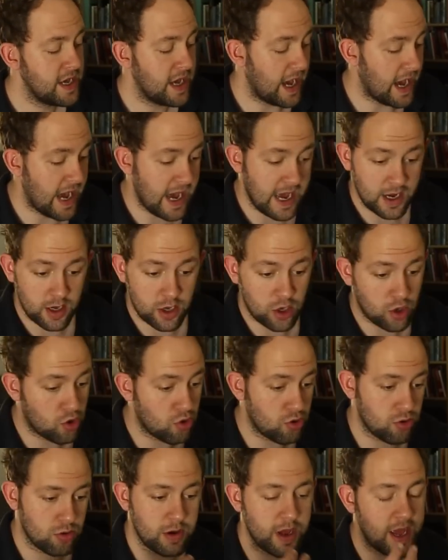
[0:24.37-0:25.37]
and
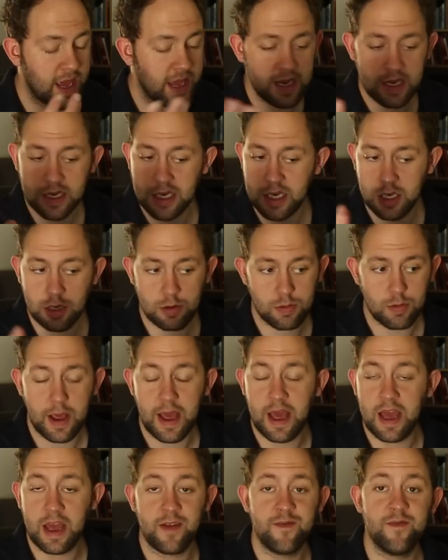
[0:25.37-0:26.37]
creates
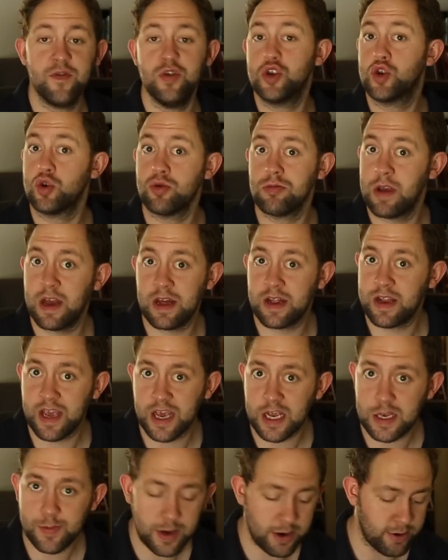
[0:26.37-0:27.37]
a virtual reality
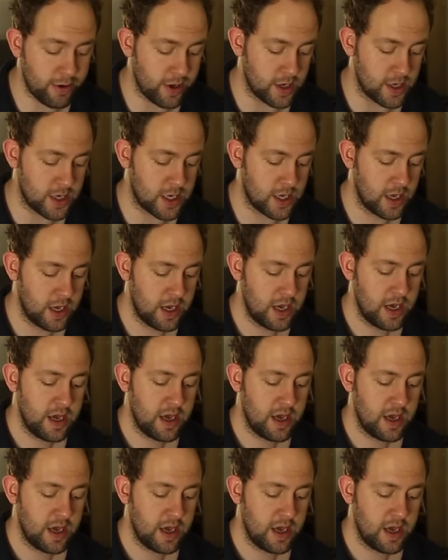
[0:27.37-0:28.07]
experience.